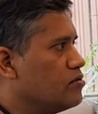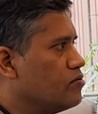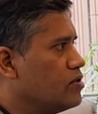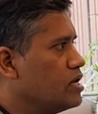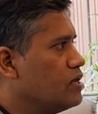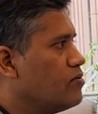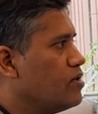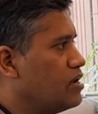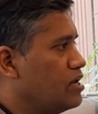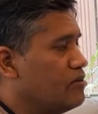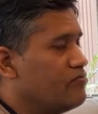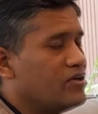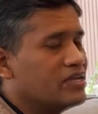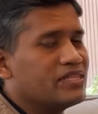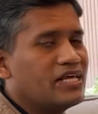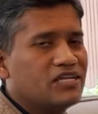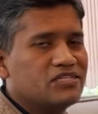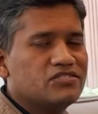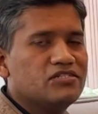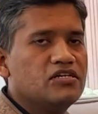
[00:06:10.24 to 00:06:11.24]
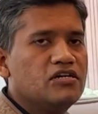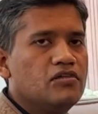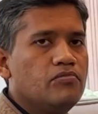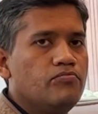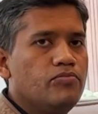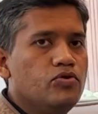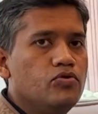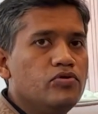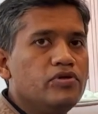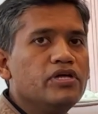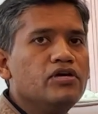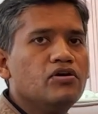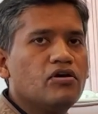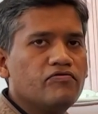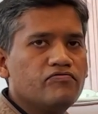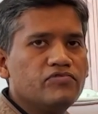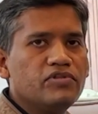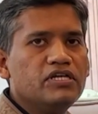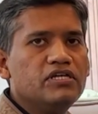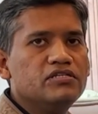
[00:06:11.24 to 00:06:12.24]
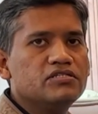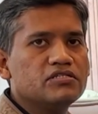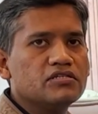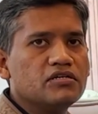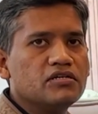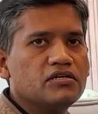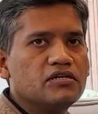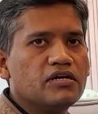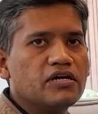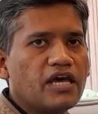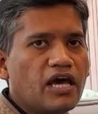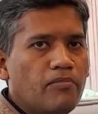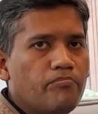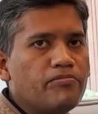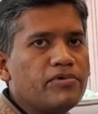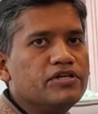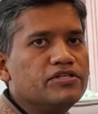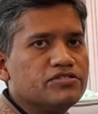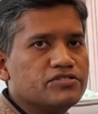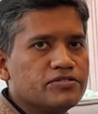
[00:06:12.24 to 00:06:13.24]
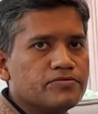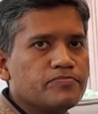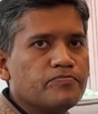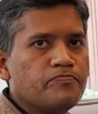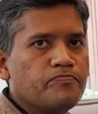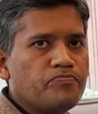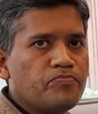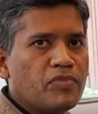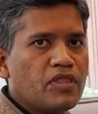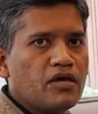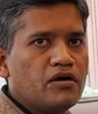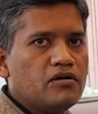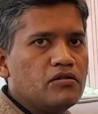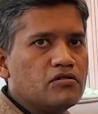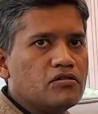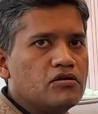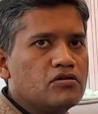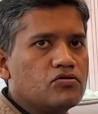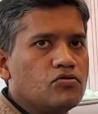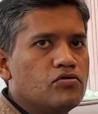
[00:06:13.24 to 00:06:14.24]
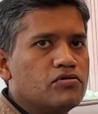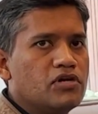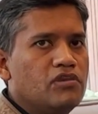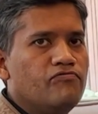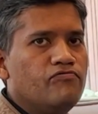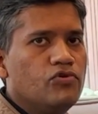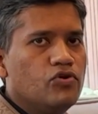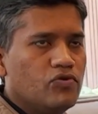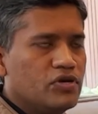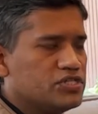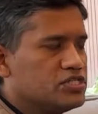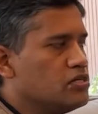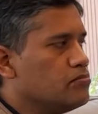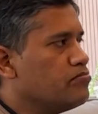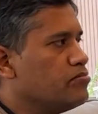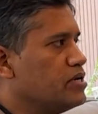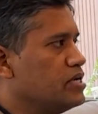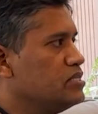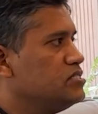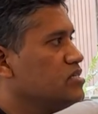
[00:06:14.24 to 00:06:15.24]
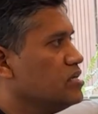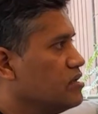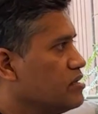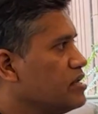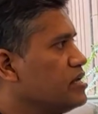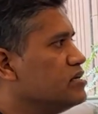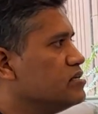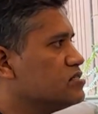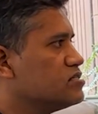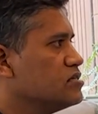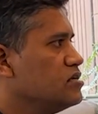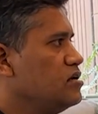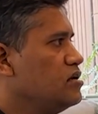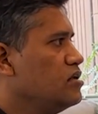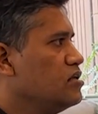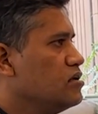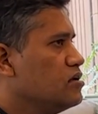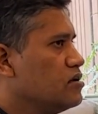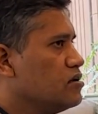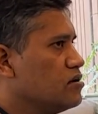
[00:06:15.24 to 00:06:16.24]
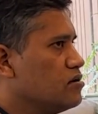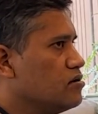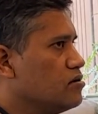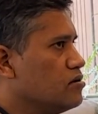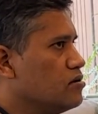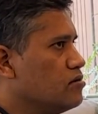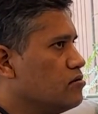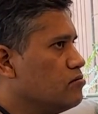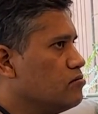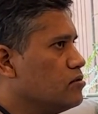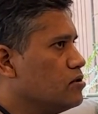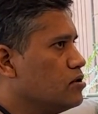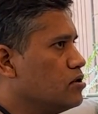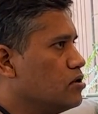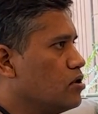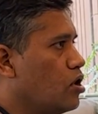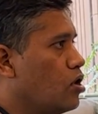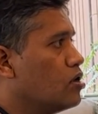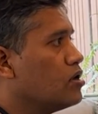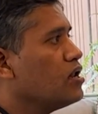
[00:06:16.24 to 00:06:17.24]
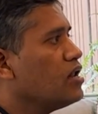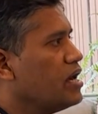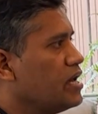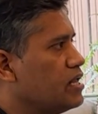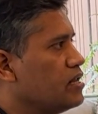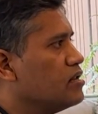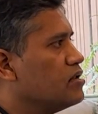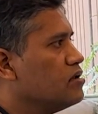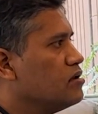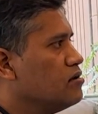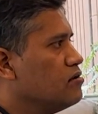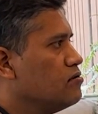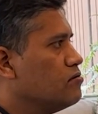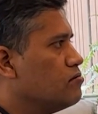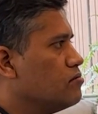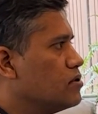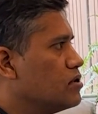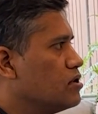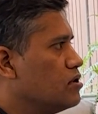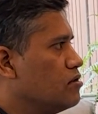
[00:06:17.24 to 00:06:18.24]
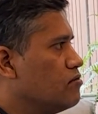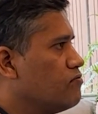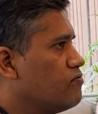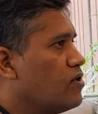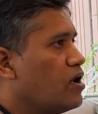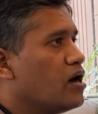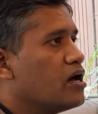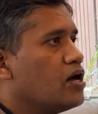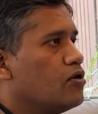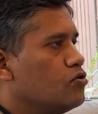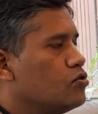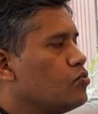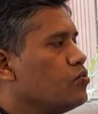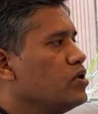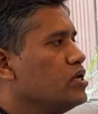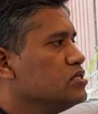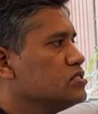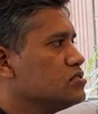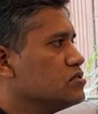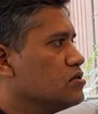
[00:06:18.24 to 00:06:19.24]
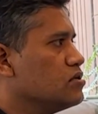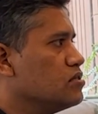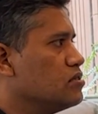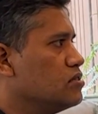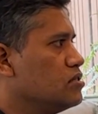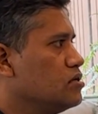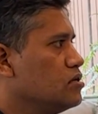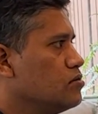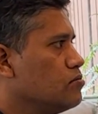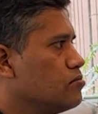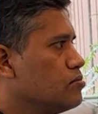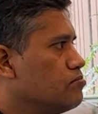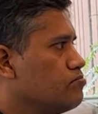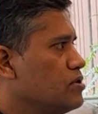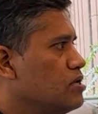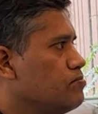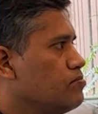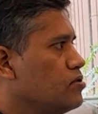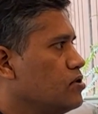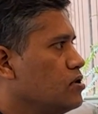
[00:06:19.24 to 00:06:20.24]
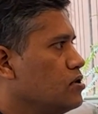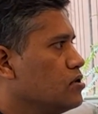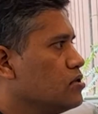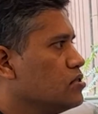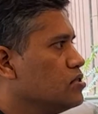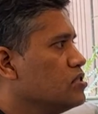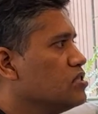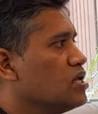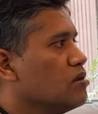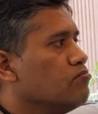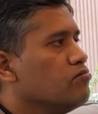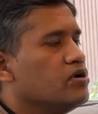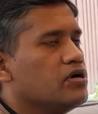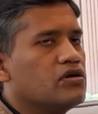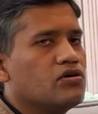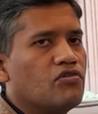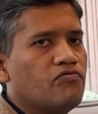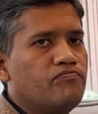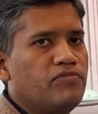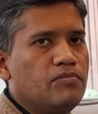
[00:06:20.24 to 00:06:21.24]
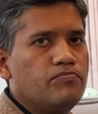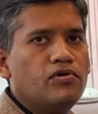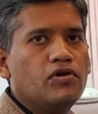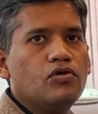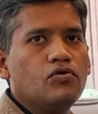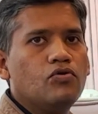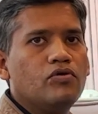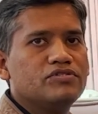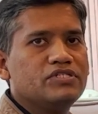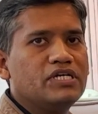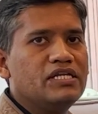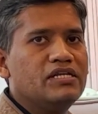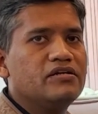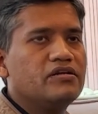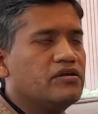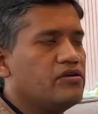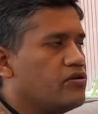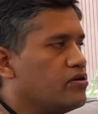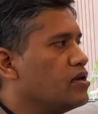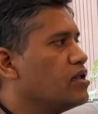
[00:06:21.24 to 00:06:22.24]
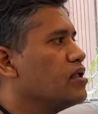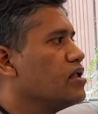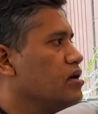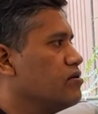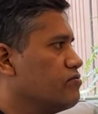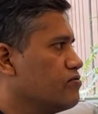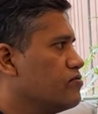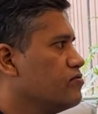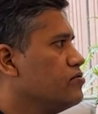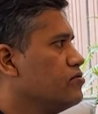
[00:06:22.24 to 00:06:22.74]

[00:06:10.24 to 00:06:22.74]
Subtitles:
very viral. In fact, that's the beauty of these campaigns. The total viewership it generates online far outweighs the number of people who have seen it in real life.